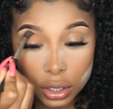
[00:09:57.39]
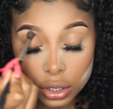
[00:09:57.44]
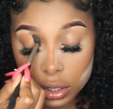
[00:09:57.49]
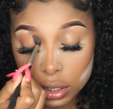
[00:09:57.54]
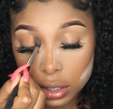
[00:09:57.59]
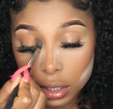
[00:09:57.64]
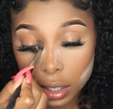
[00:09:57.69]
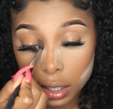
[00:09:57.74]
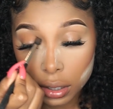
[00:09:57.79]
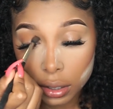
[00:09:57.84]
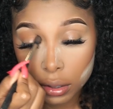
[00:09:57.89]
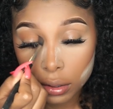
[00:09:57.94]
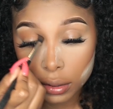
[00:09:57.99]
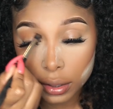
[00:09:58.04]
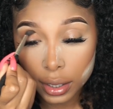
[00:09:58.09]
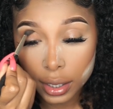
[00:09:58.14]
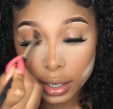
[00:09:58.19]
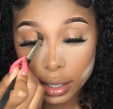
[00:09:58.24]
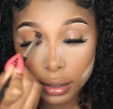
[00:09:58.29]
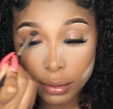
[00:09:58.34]

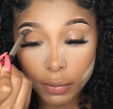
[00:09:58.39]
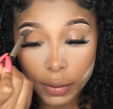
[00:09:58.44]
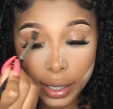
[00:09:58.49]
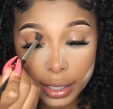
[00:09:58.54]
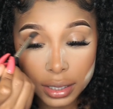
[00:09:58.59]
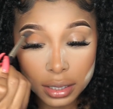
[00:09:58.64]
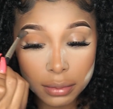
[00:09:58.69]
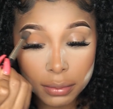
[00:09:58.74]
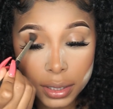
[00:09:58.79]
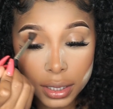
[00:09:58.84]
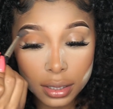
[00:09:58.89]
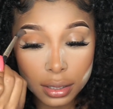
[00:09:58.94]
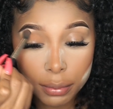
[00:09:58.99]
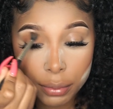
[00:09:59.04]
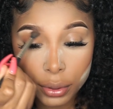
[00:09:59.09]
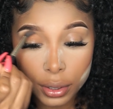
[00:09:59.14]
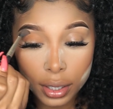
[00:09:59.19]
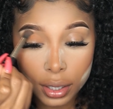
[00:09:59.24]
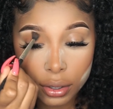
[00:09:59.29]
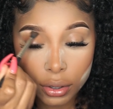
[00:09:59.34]
So he advised me to
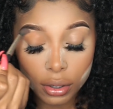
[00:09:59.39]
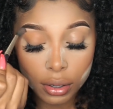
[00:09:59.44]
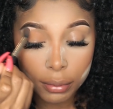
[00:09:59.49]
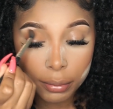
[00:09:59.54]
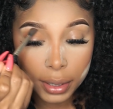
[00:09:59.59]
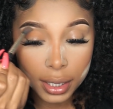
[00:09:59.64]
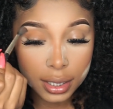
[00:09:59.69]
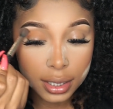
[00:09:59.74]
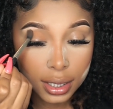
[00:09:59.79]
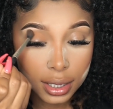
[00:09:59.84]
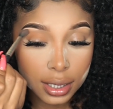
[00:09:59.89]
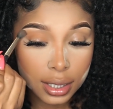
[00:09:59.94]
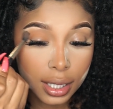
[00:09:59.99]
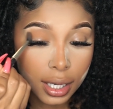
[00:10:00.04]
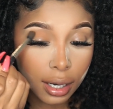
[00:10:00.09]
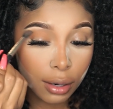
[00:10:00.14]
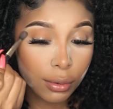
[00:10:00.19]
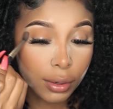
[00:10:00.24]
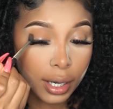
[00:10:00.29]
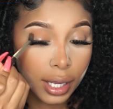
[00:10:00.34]
put it on because he
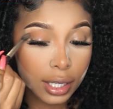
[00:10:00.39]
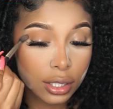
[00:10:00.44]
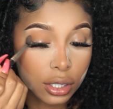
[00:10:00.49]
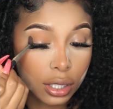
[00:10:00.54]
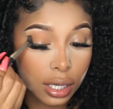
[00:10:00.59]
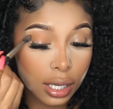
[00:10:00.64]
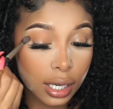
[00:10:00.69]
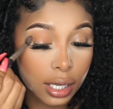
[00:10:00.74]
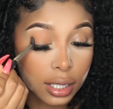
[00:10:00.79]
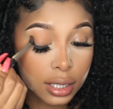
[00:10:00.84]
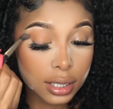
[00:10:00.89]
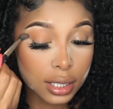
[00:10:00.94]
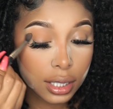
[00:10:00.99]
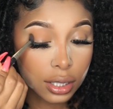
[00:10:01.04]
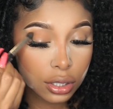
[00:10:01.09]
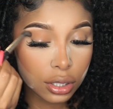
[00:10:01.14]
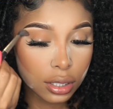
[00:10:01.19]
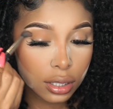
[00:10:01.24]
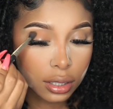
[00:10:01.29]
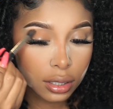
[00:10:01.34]
said I would catch a lot of
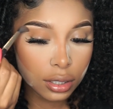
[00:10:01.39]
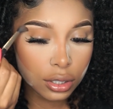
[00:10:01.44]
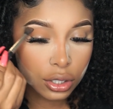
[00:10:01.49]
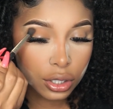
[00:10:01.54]
attention in the